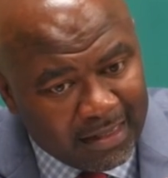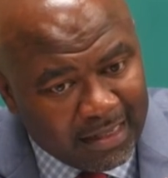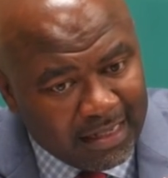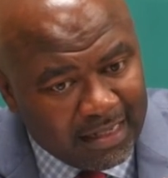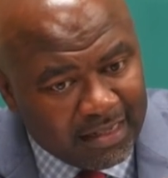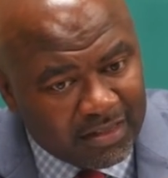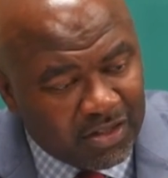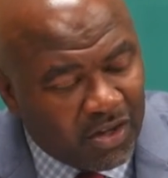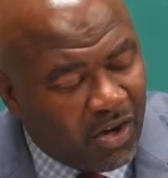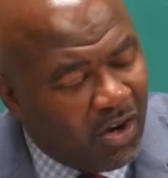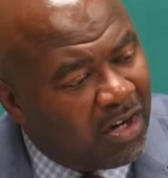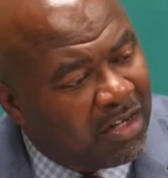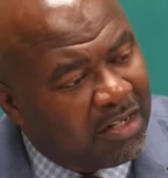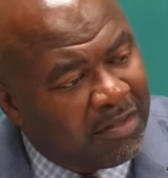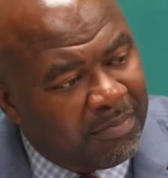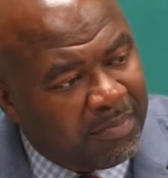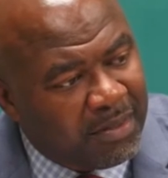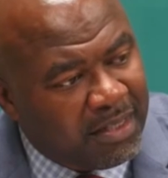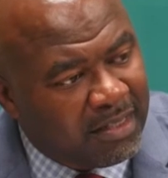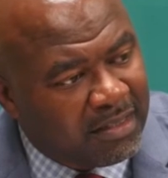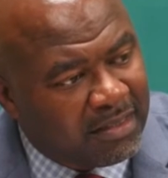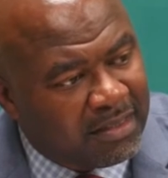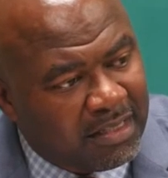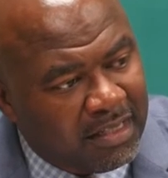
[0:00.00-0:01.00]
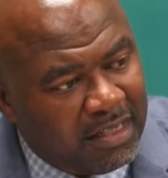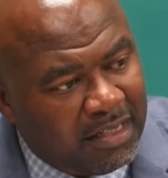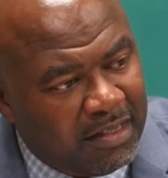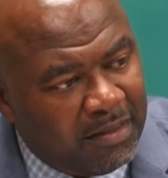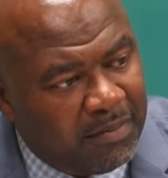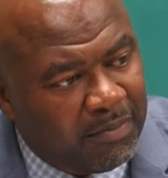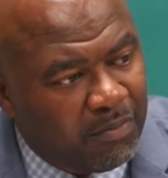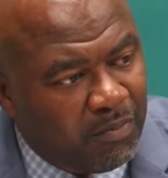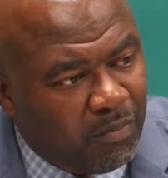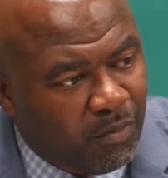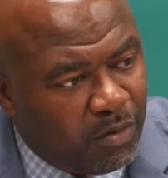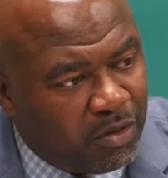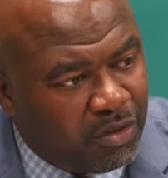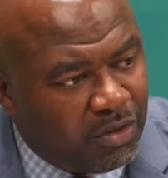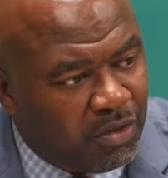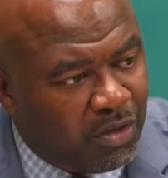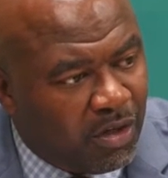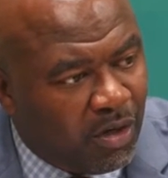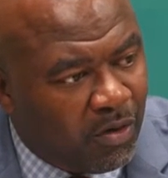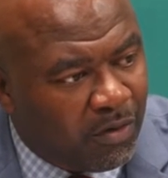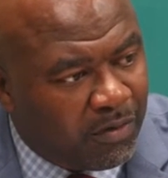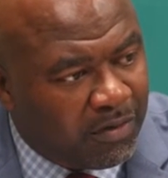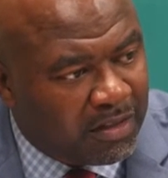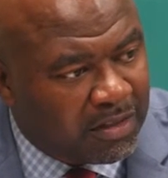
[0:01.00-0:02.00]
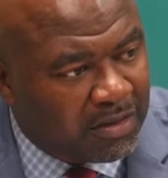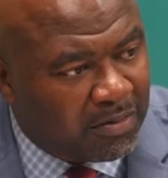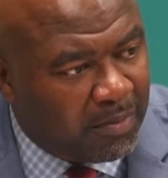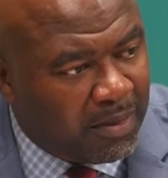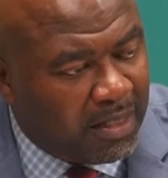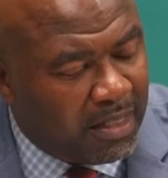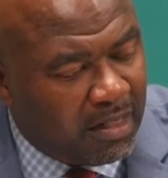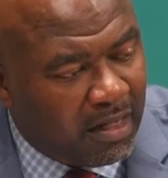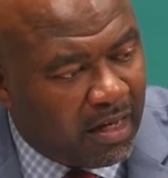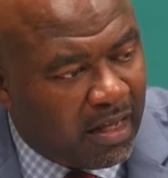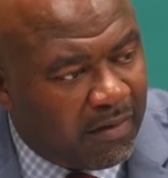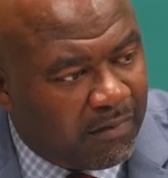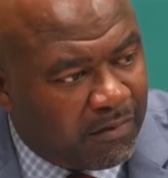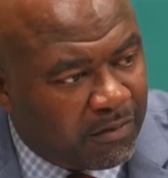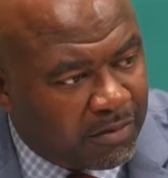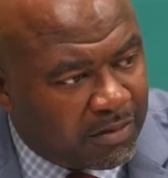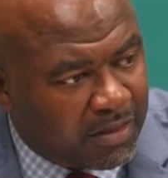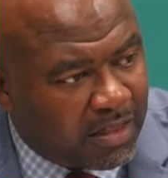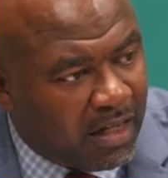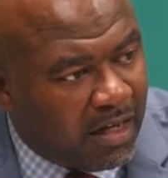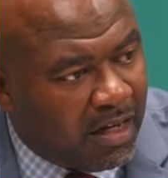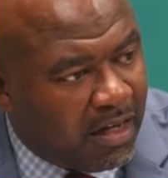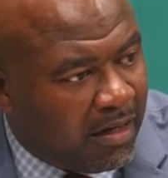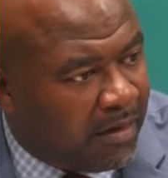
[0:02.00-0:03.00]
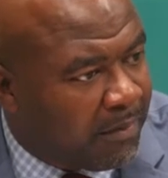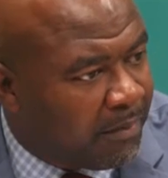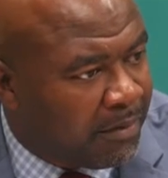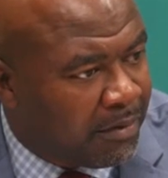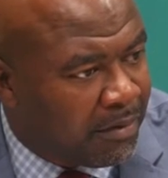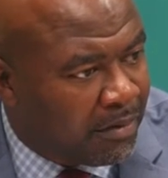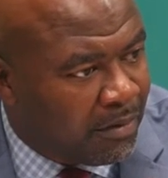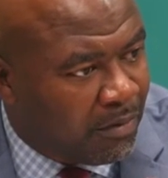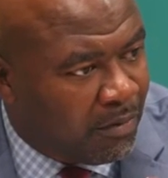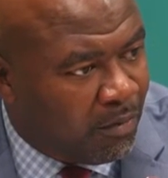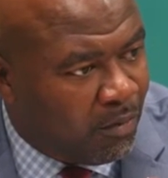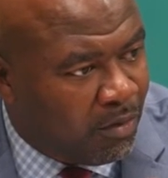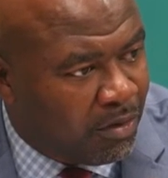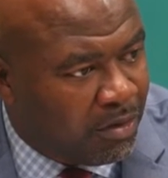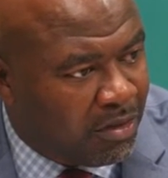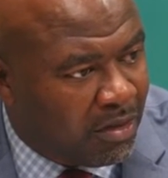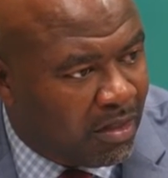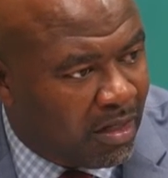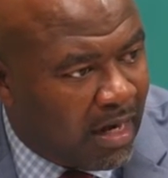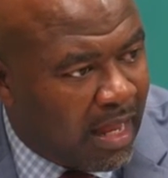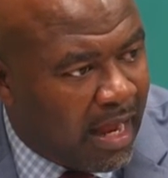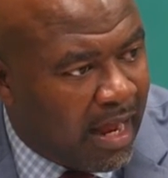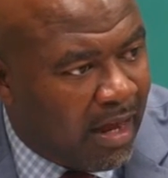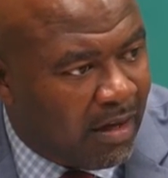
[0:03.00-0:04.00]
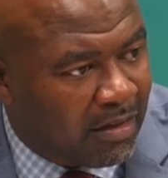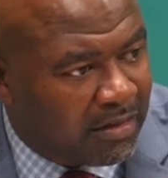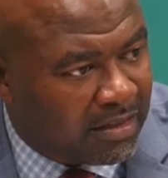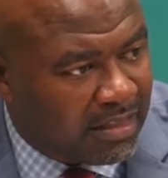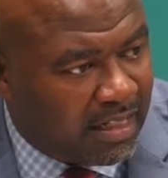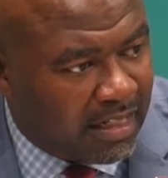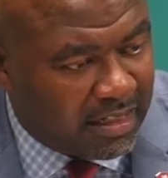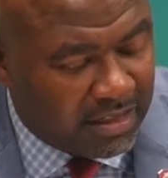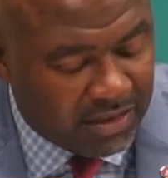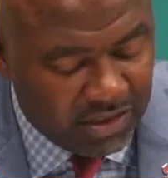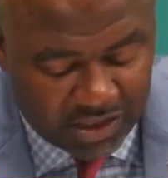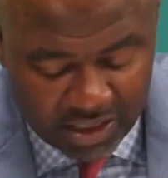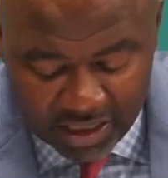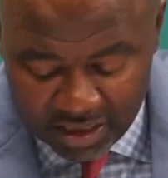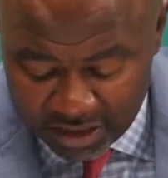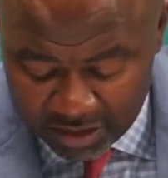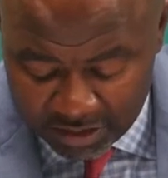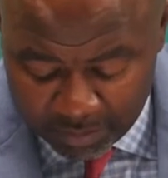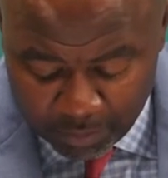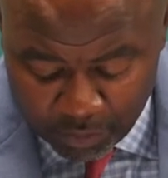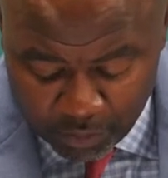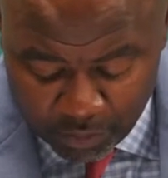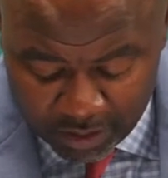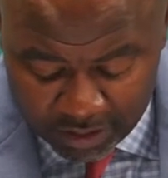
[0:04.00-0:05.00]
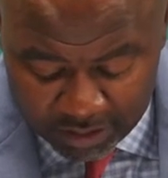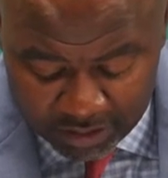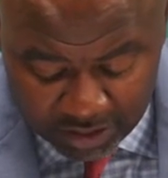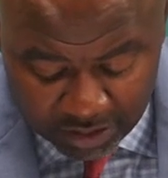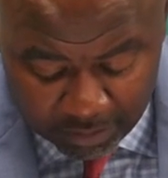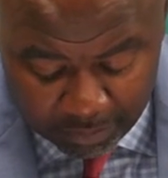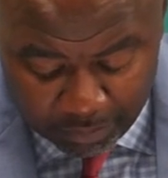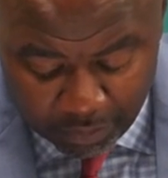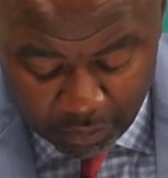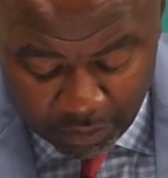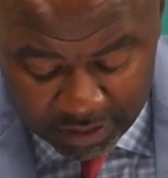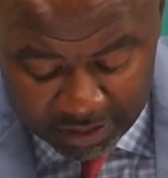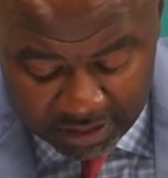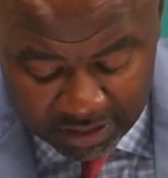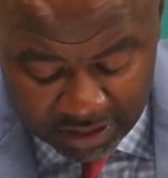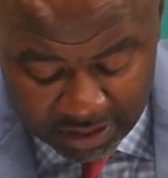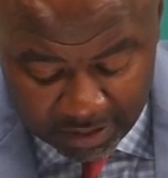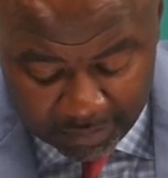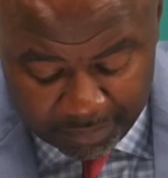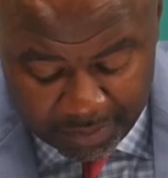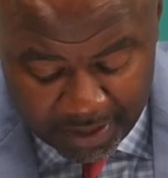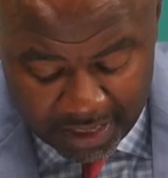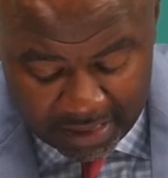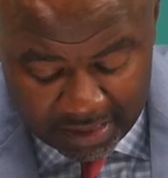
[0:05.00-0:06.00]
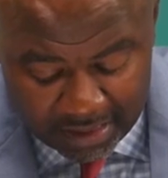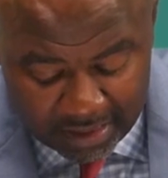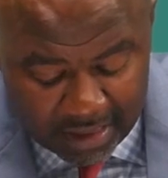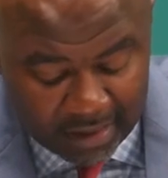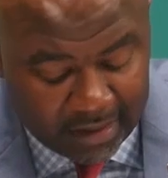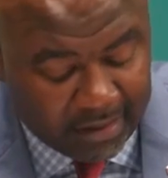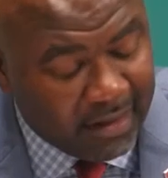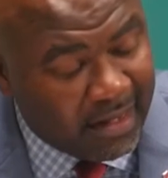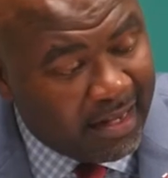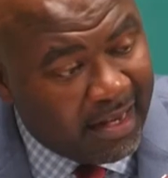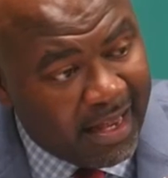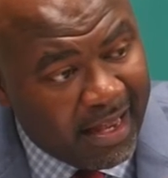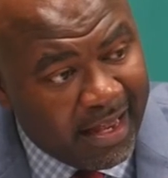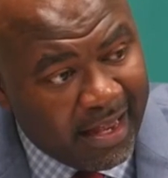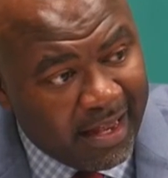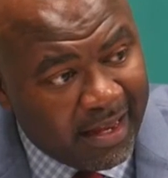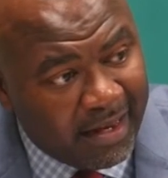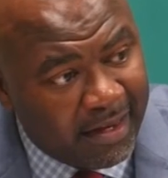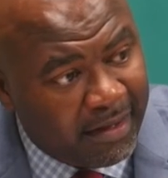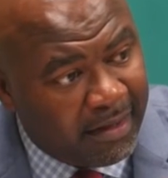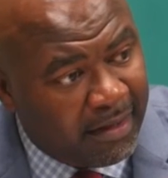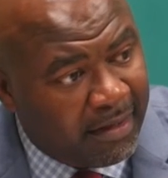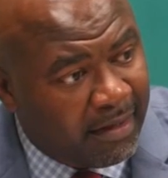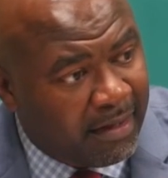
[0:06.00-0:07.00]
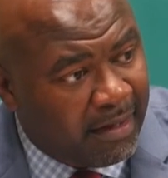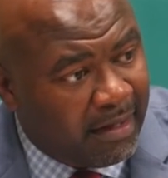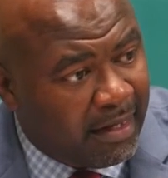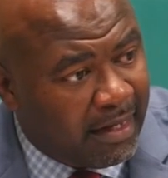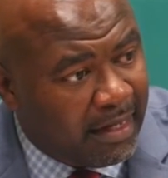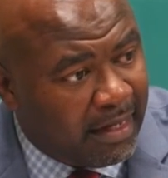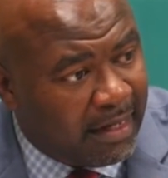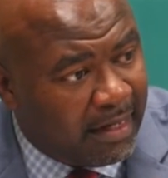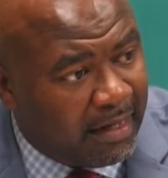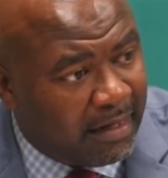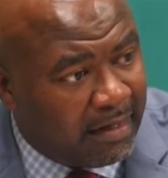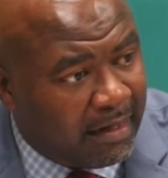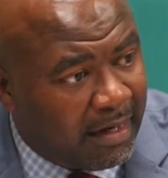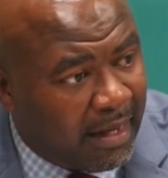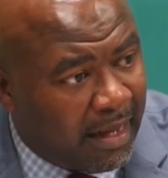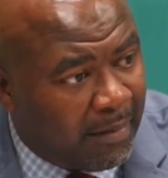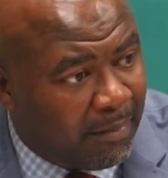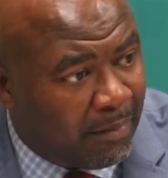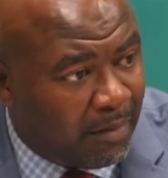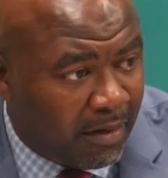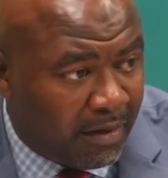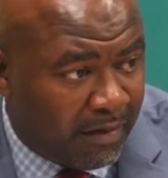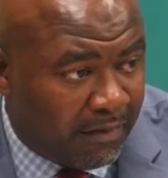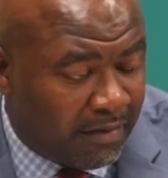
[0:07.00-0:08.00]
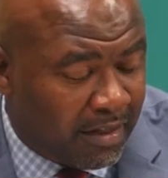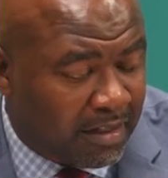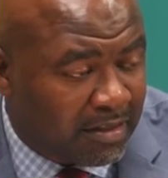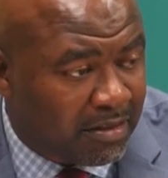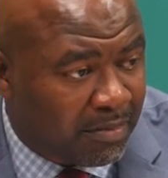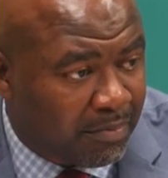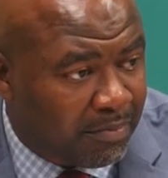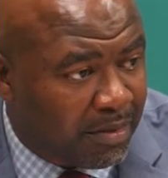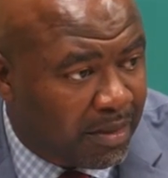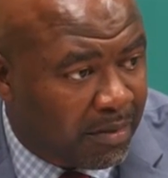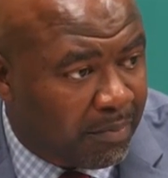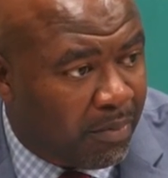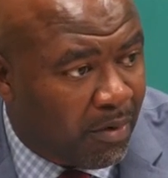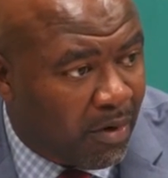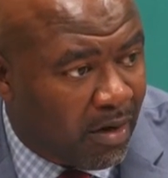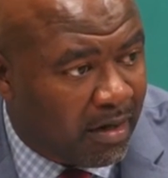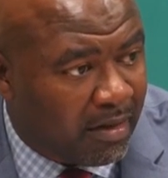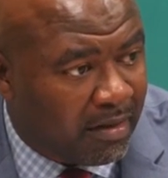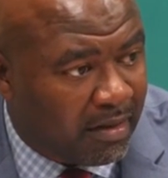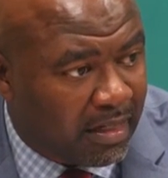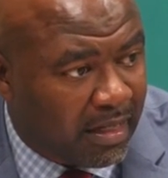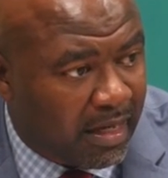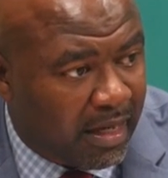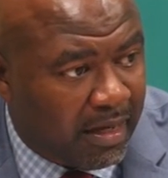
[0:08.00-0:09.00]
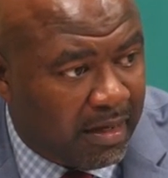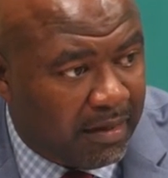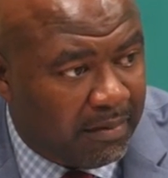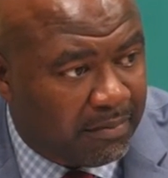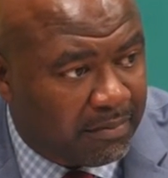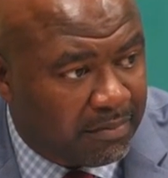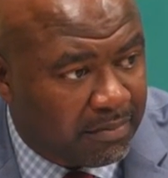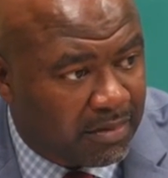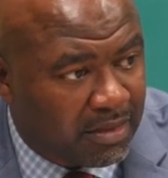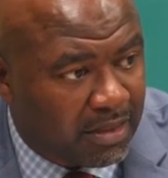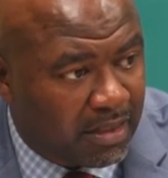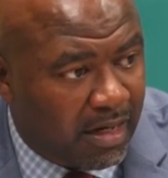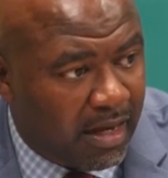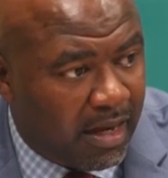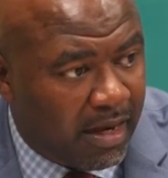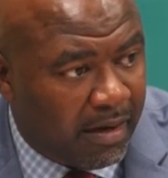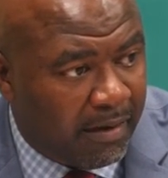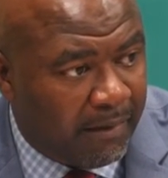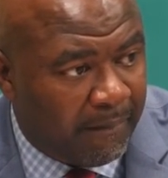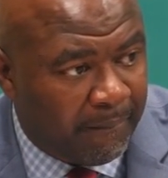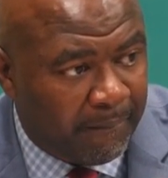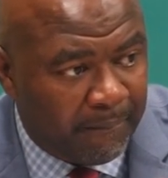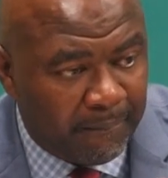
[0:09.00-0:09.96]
it's hard to beat a team when you go this many levels up when you allow second chance points and points in the paint like they had. And I believe that's a big part of the game tonight.